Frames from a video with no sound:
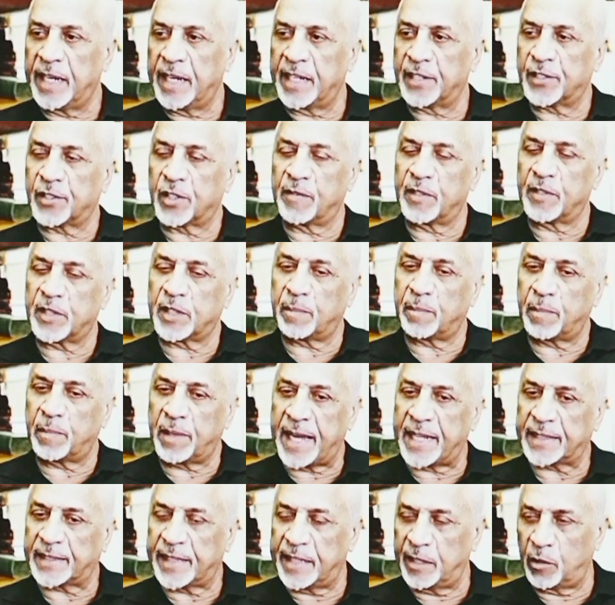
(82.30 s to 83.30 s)
it serviced the
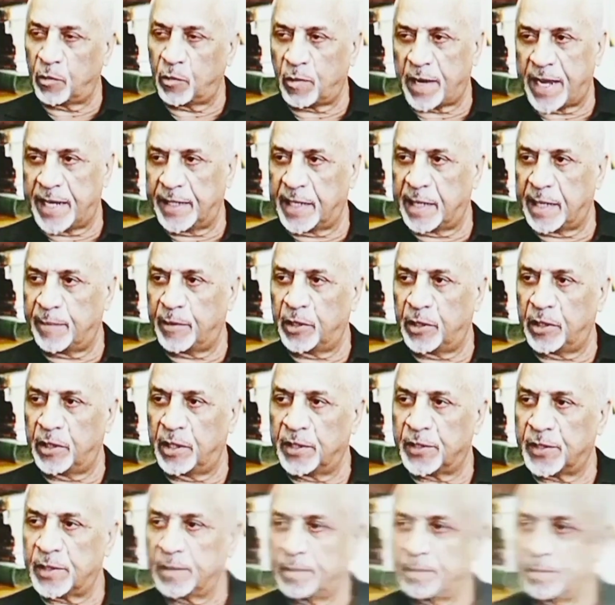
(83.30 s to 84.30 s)
blacks and the white
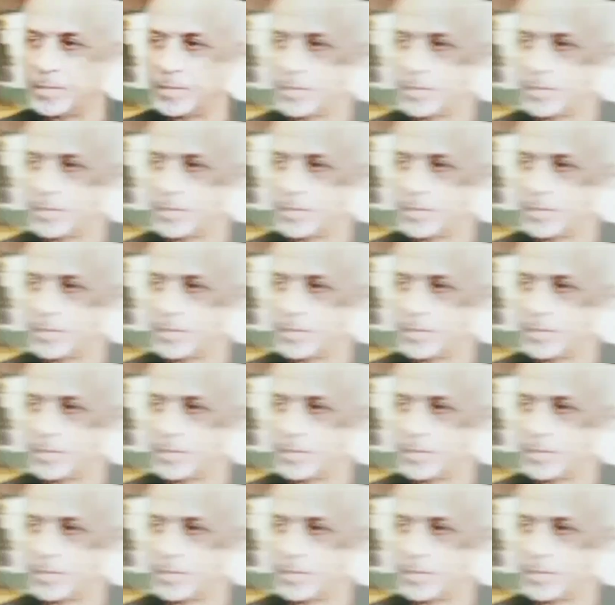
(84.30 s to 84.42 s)
neighborhoods.